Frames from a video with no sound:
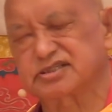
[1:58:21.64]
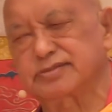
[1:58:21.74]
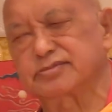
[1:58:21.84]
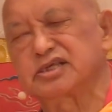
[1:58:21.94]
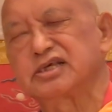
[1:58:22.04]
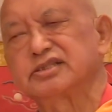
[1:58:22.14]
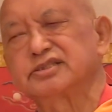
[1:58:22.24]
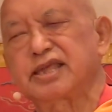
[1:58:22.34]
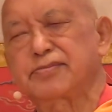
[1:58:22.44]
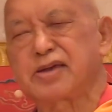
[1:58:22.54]
them,
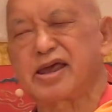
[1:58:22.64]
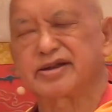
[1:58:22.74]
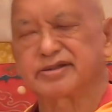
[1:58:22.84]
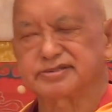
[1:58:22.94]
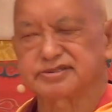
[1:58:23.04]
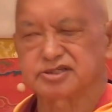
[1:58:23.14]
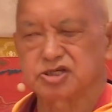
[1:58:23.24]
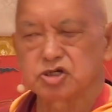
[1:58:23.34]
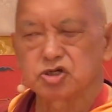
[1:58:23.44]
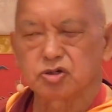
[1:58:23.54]
their parents,
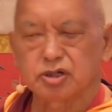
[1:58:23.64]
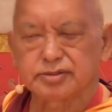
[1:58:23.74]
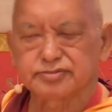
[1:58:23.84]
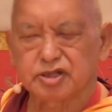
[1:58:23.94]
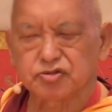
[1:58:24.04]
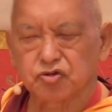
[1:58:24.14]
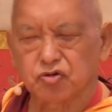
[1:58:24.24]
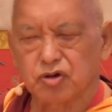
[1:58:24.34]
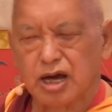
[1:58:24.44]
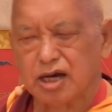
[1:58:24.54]
if they
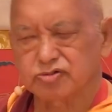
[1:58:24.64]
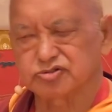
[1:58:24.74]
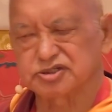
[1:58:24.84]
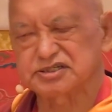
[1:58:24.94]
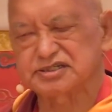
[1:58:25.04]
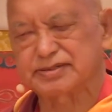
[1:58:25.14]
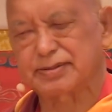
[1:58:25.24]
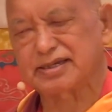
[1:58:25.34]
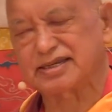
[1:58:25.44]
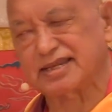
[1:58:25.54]
know how to read
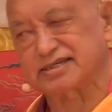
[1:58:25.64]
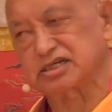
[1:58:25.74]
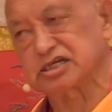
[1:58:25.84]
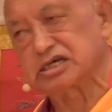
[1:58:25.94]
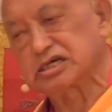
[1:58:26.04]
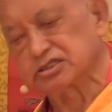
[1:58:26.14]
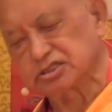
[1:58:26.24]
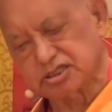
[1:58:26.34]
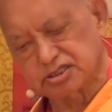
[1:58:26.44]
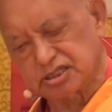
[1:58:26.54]
12 letter,
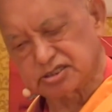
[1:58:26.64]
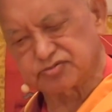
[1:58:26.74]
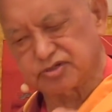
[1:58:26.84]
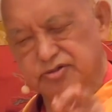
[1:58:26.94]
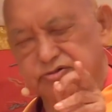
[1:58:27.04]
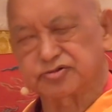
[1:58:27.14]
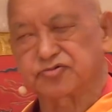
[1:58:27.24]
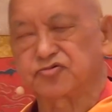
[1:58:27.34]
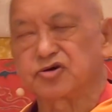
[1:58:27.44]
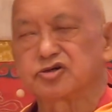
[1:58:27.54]
then this very
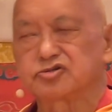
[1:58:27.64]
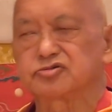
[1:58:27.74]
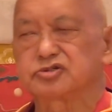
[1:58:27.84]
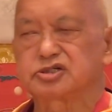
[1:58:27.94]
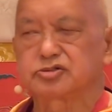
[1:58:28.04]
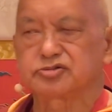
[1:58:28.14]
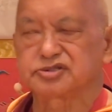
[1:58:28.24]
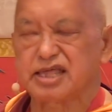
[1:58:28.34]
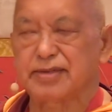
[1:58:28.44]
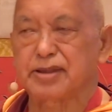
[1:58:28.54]
good to introduce
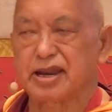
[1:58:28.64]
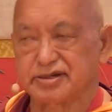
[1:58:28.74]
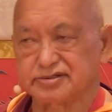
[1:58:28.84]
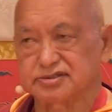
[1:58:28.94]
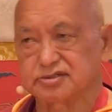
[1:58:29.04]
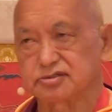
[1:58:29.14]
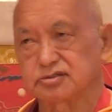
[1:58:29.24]
their parents.